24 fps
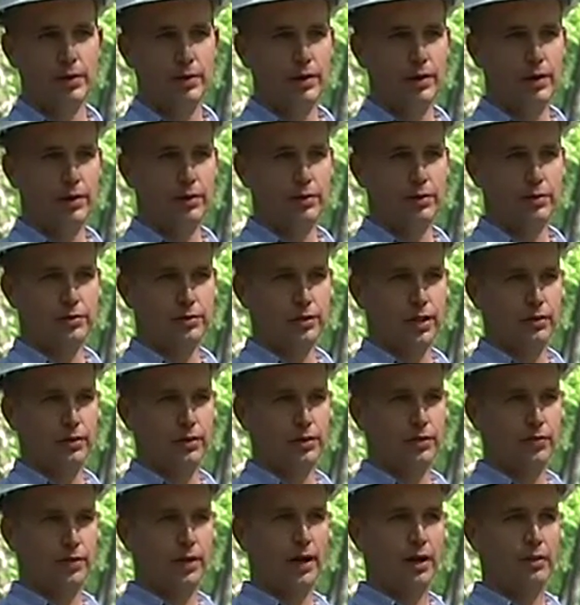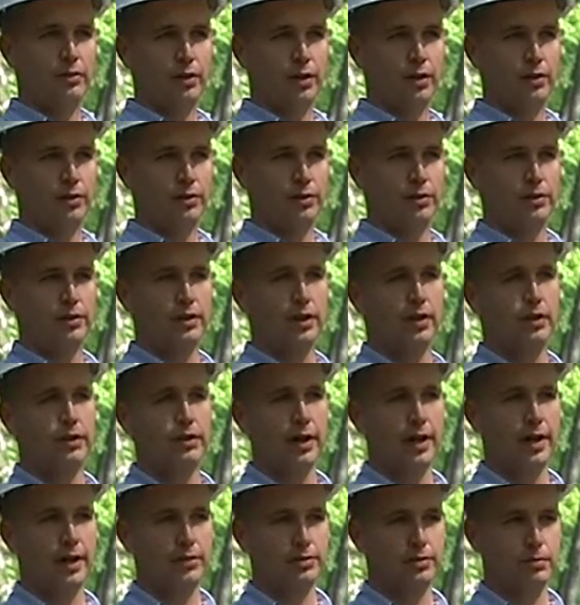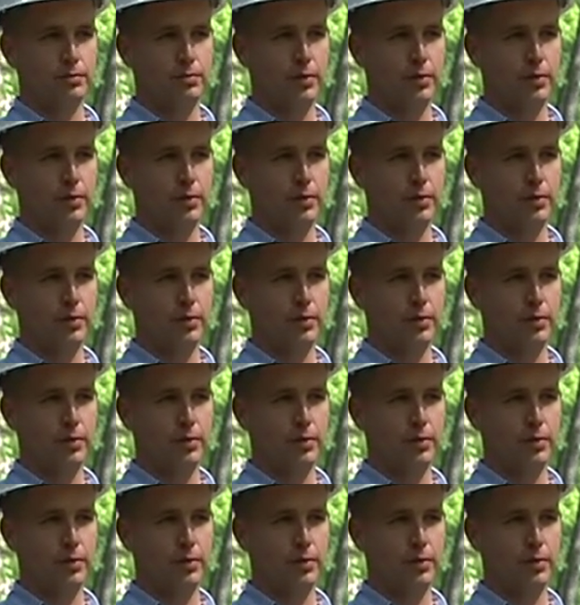either 7,500 or 10,000